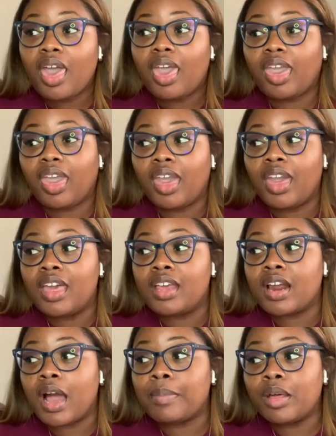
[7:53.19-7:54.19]
And
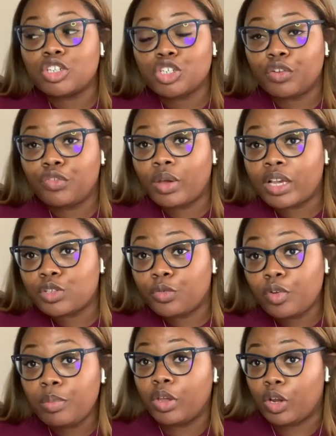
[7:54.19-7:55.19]
I'm not sure if you guys are
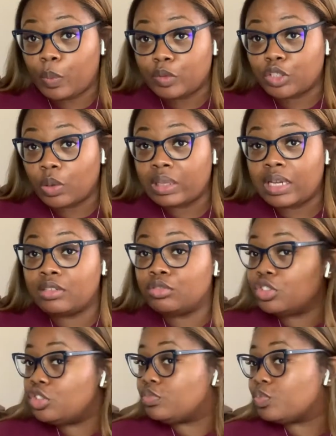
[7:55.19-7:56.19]
familiar with Jolene,
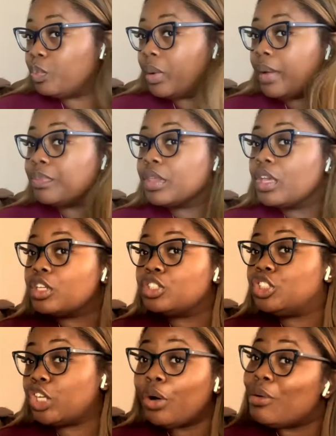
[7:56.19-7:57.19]
but
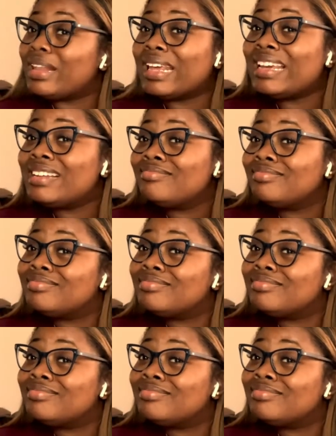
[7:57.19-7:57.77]
Jolene,